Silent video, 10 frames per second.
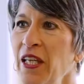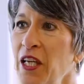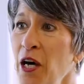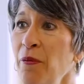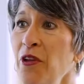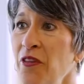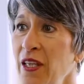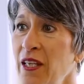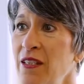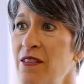a couple of
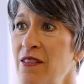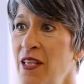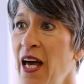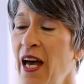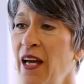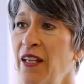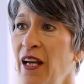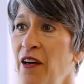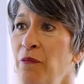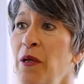things
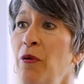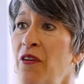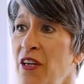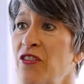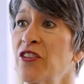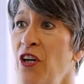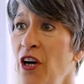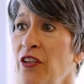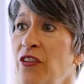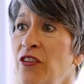that people have actually
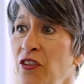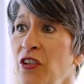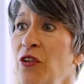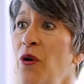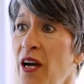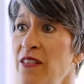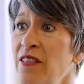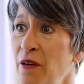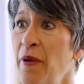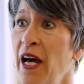talked to us
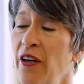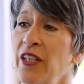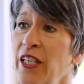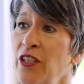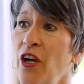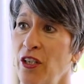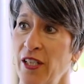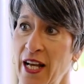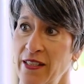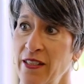about in our
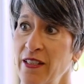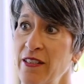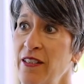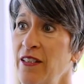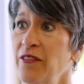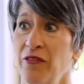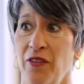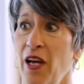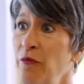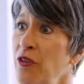classes, and
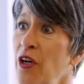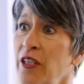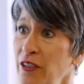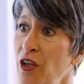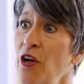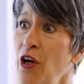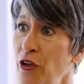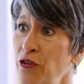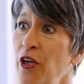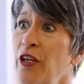I'm talking long
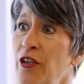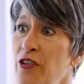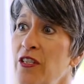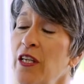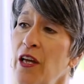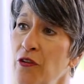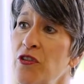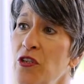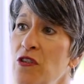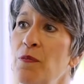haul truckers and
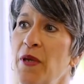others who